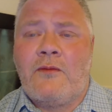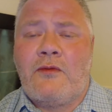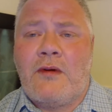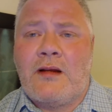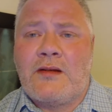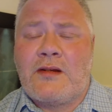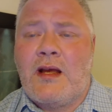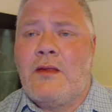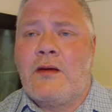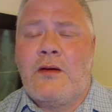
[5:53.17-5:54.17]
France
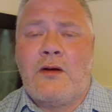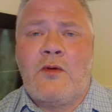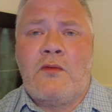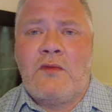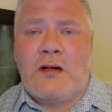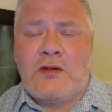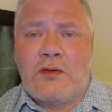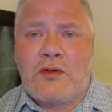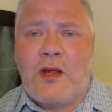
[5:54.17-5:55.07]
and they're going to enrich us.